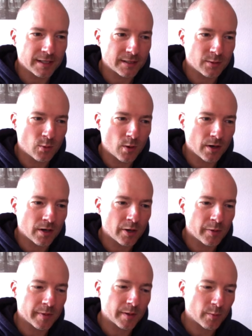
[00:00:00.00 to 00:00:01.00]
is quite an
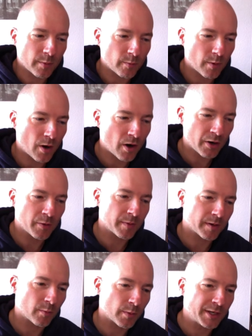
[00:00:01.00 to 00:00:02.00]

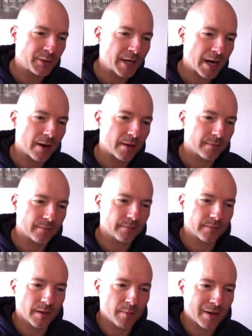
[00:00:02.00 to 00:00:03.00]
eye-opener when you get
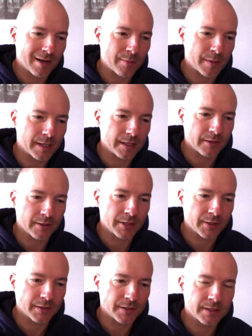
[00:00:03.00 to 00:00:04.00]
a power meter and you
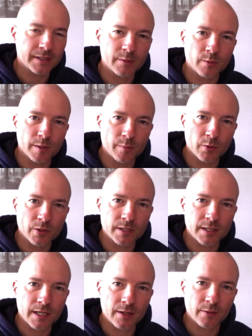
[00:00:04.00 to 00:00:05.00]
can see what you're
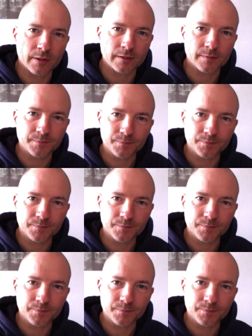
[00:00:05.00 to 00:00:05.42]
pushing out and